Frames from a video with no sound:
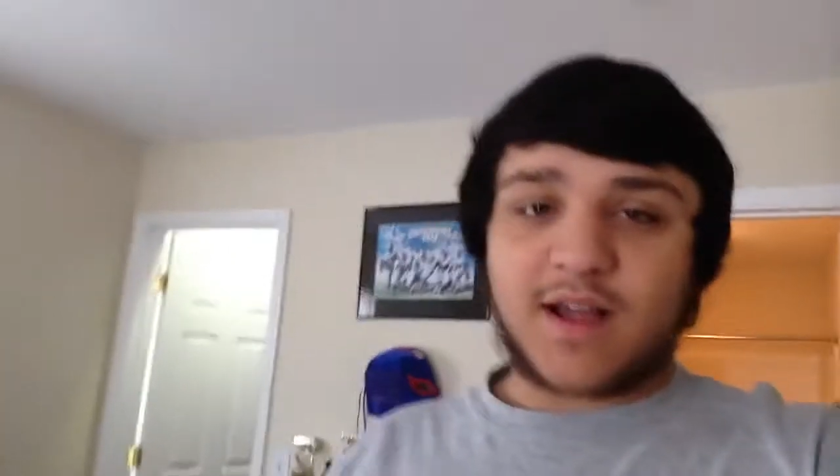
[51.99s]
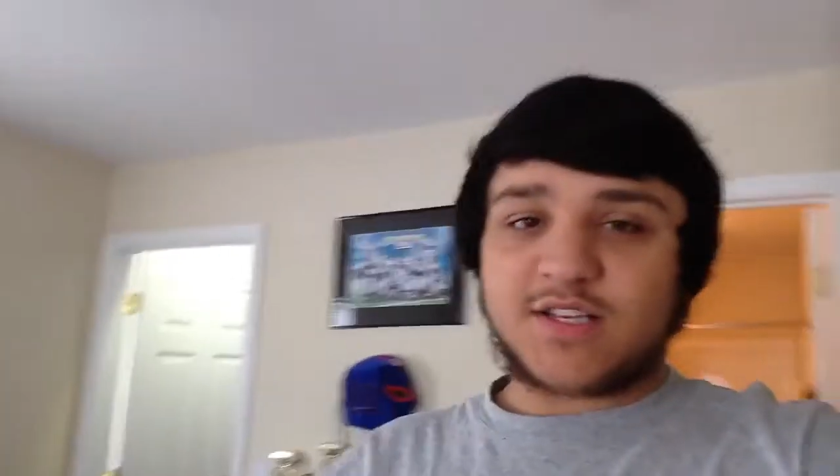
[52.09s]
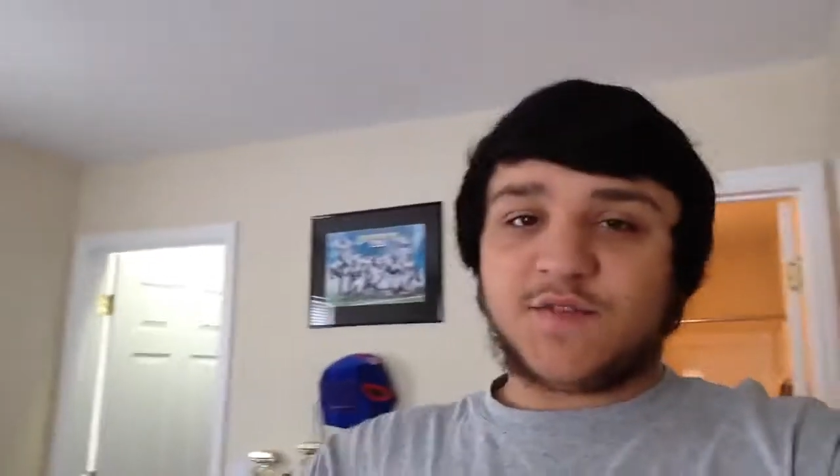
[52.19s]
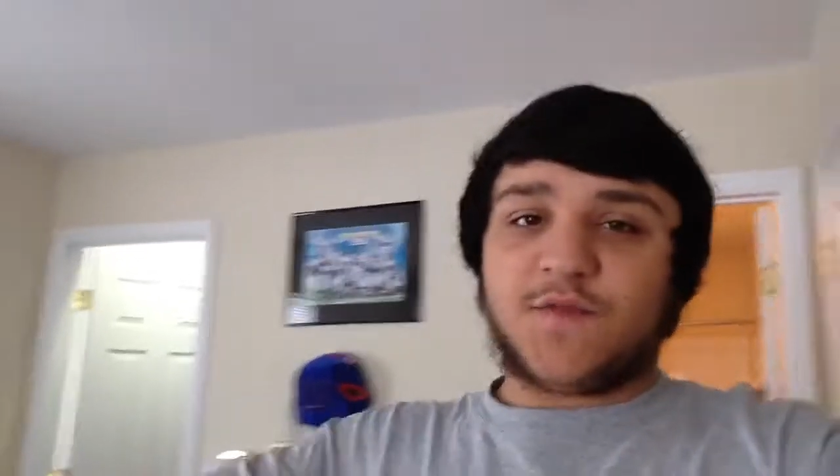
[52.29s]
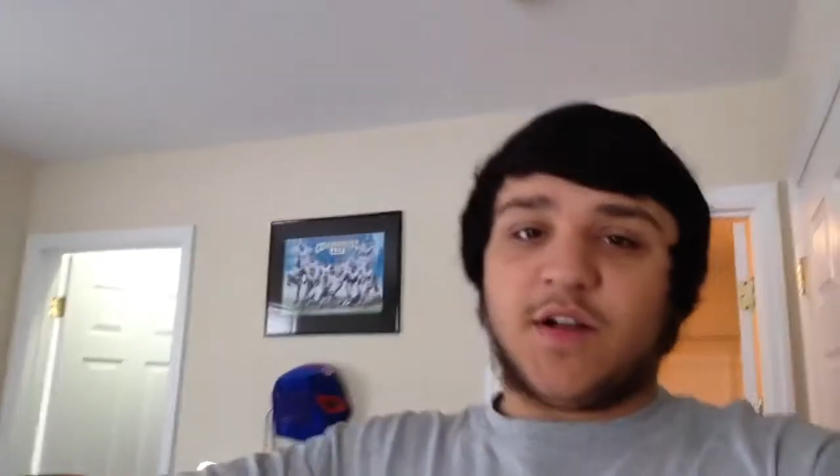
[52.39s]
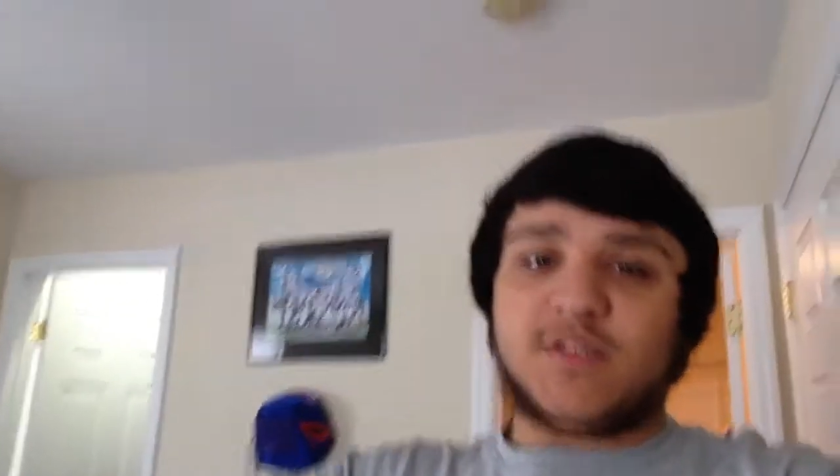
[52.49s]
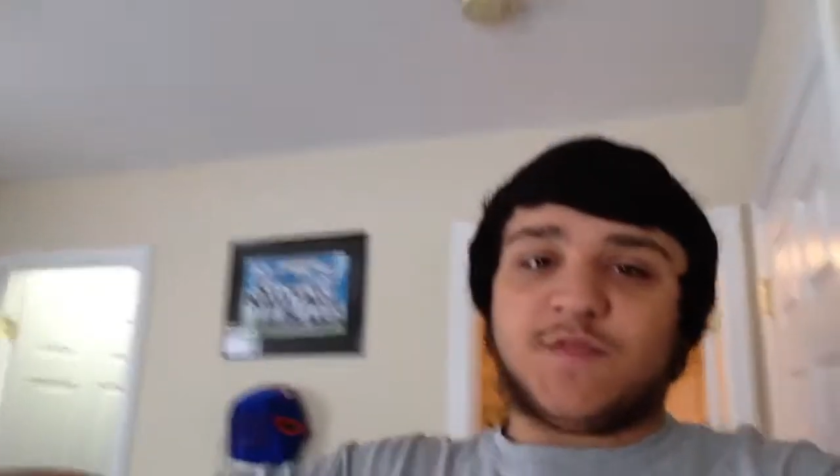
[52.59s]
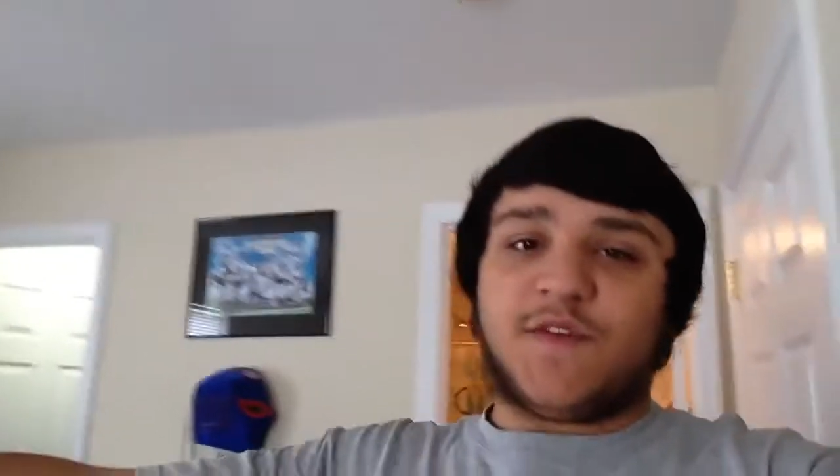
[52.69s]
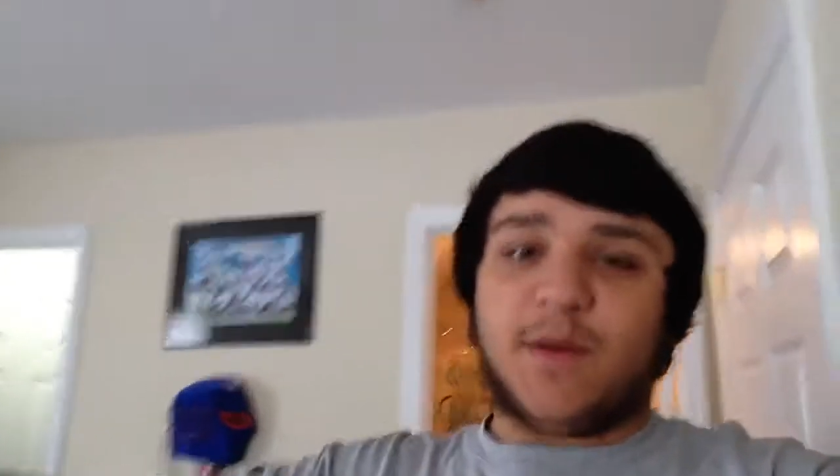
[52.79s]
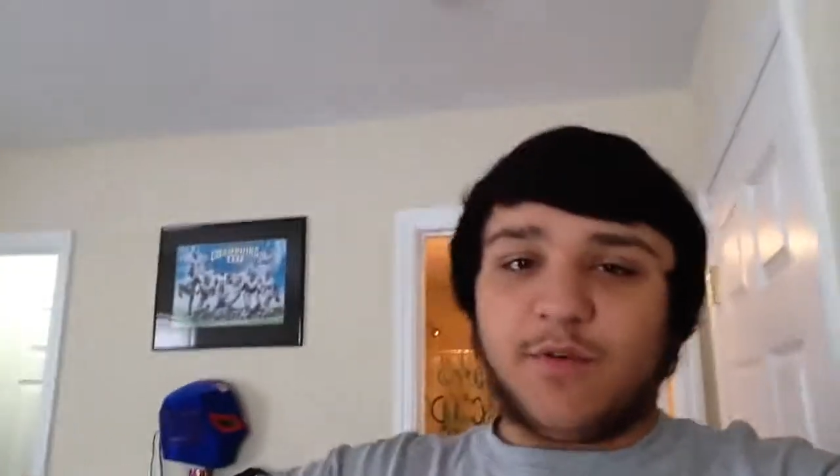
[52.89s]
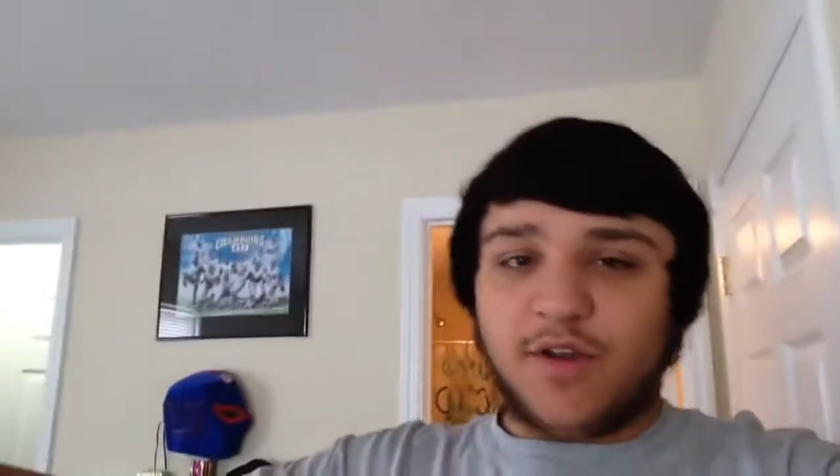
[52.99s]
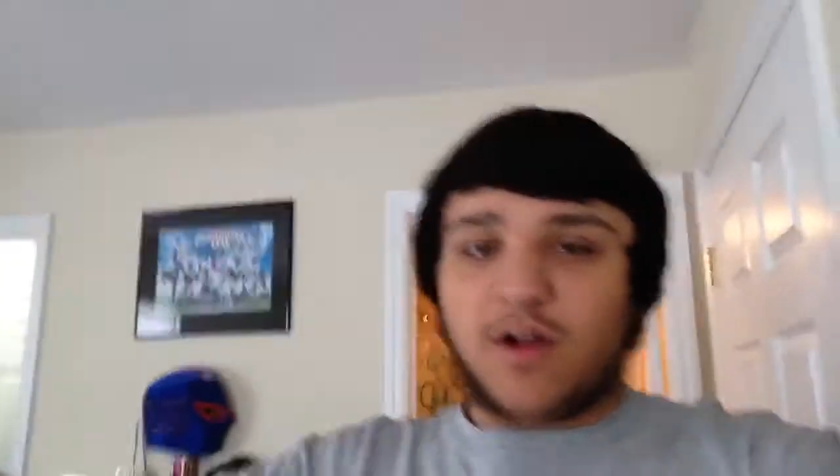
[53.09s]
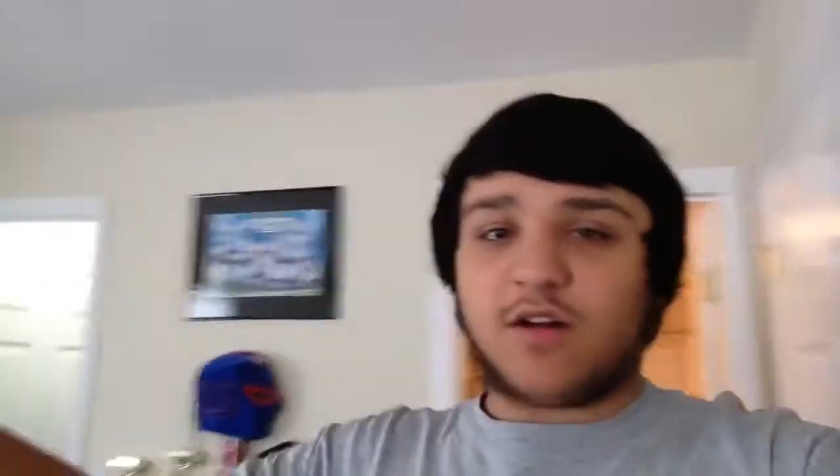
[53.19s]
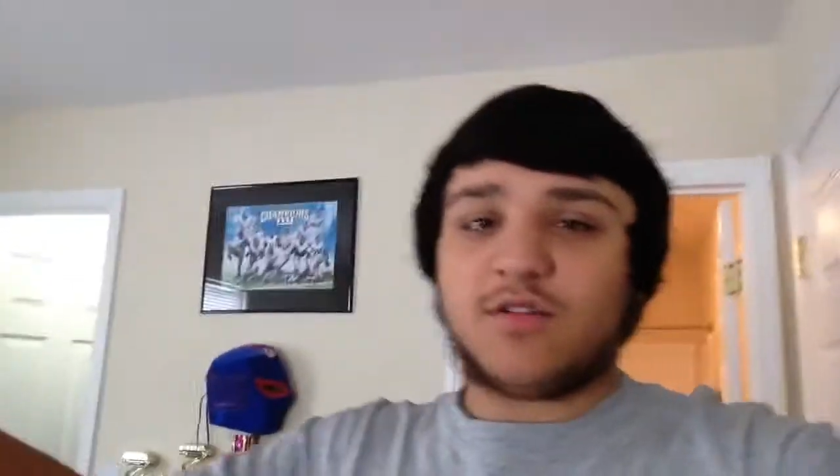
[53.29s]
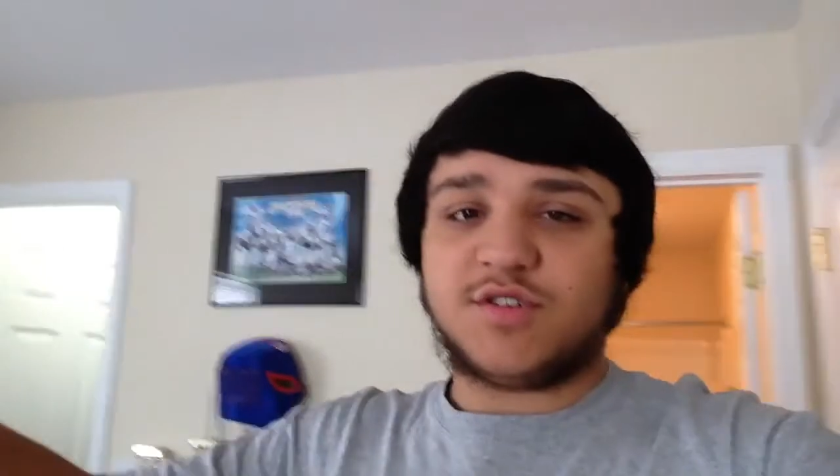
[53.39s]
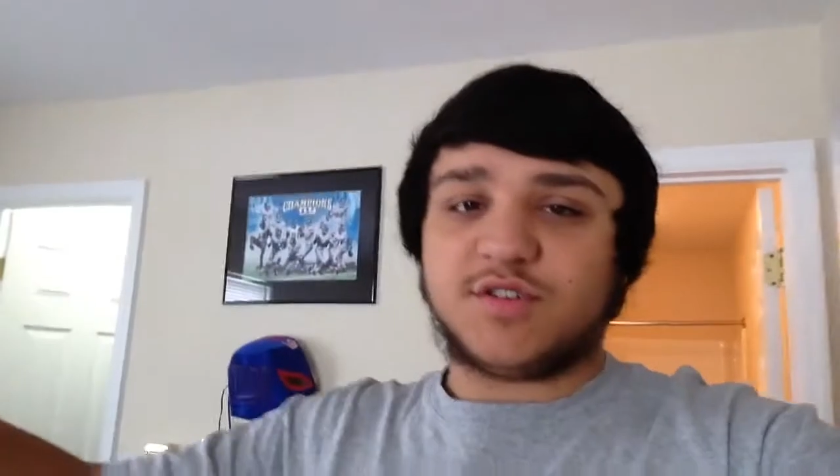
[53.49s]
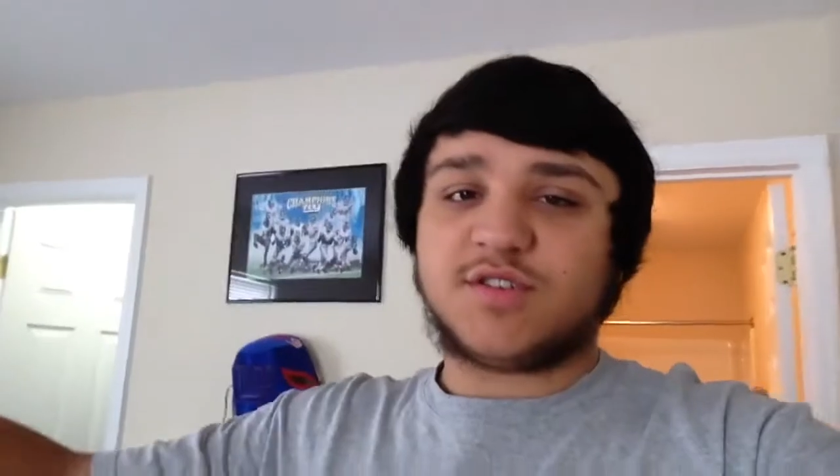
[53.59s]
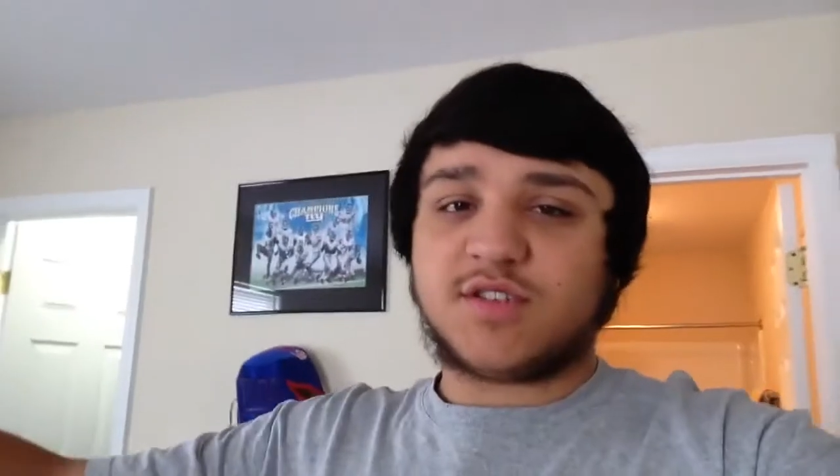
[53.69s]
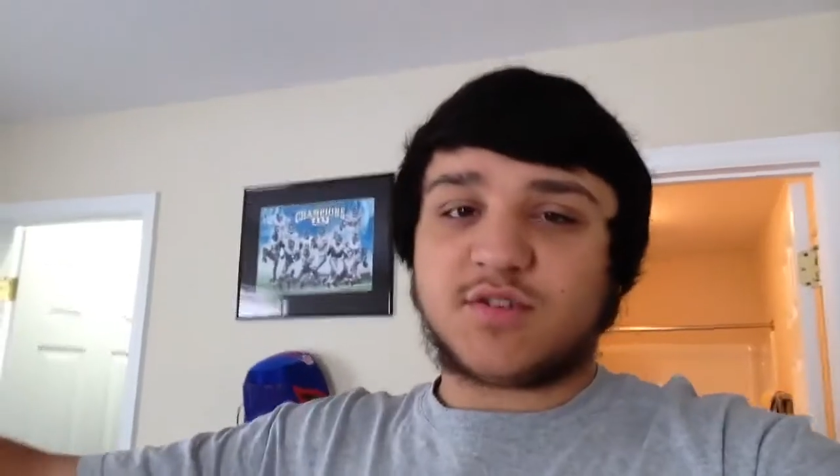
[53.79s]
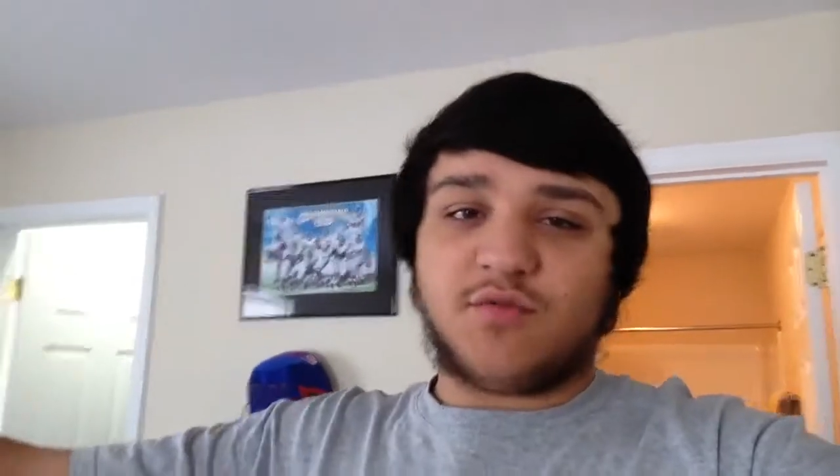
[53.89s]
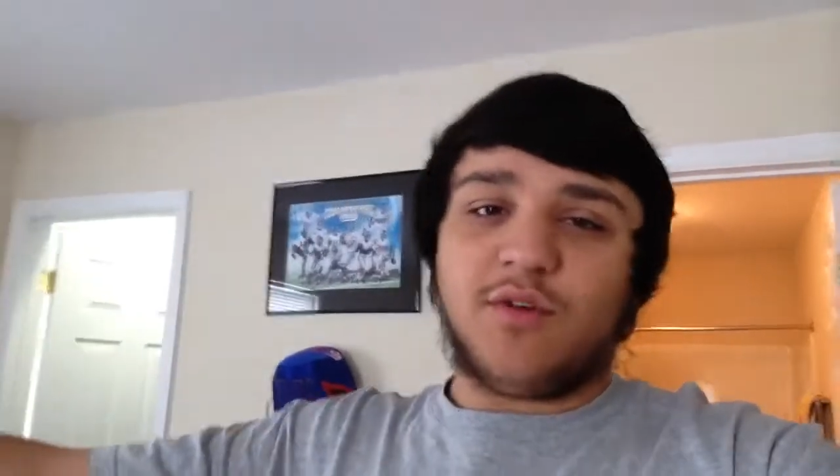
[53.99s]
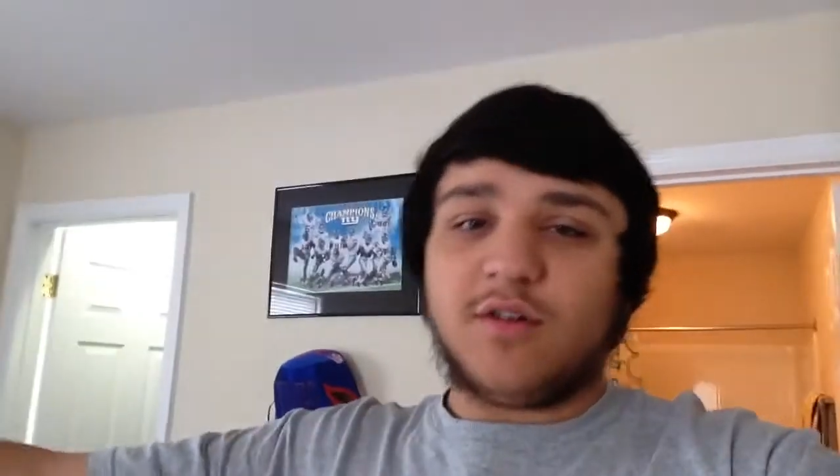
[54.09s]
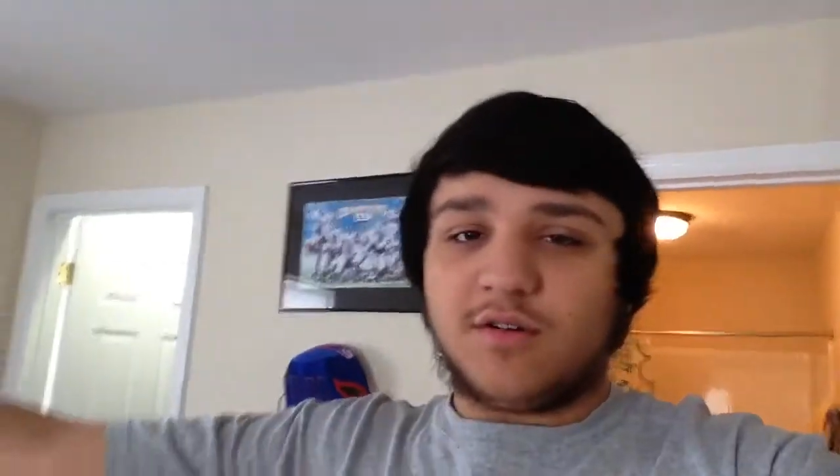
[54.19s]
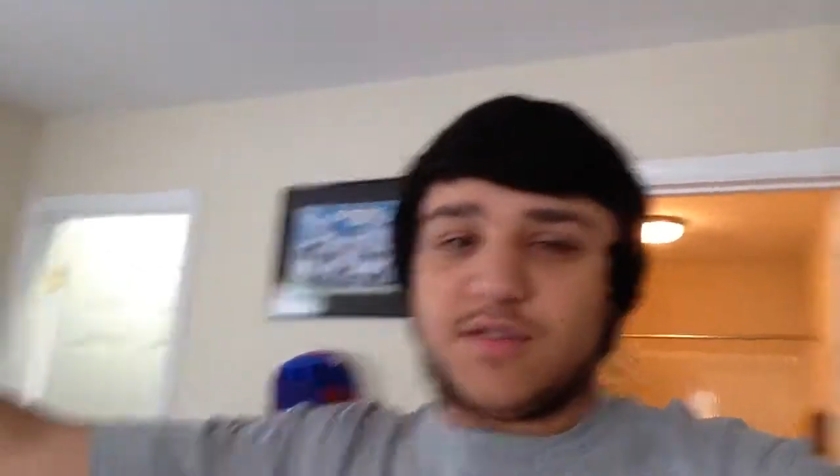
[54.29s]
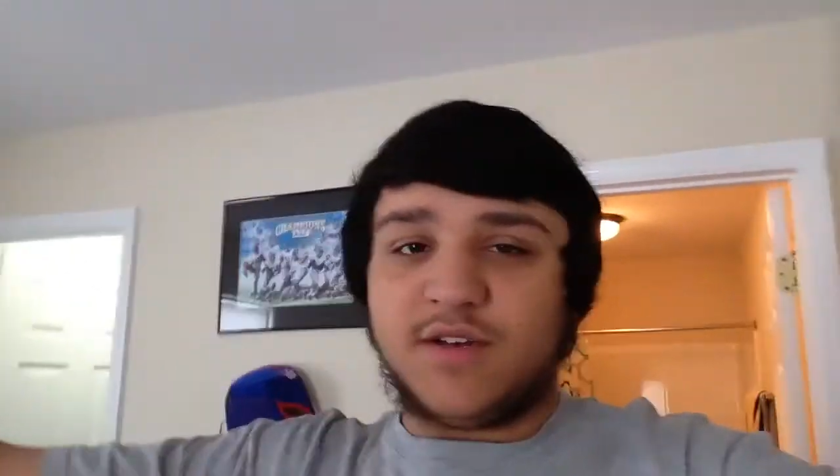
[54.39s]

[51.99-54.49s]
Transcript: Get your friends, your family, your uncles, your squirrels,